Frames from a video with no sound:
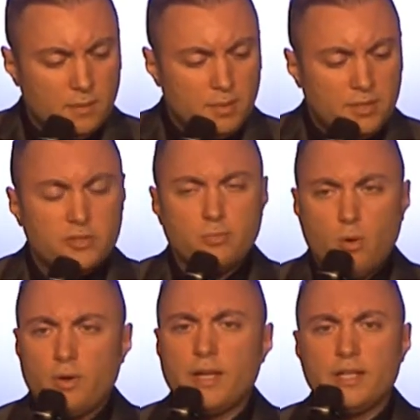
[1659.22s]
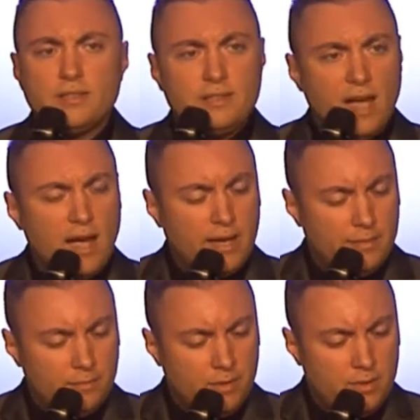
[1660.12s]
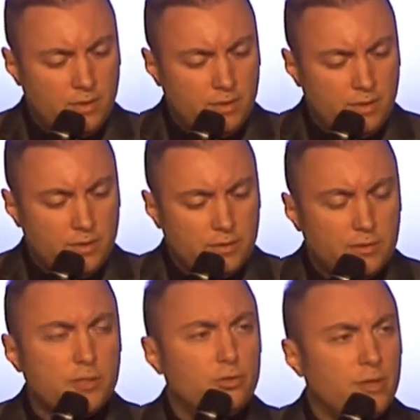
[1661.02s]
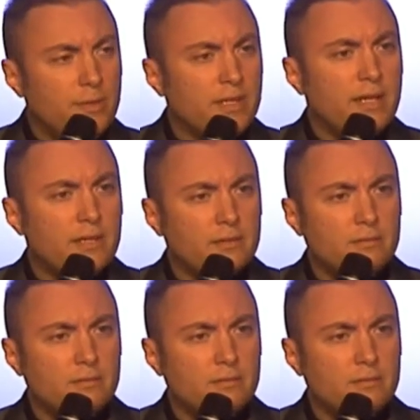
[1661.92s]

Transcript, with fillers: But this morning, it's time to dream again.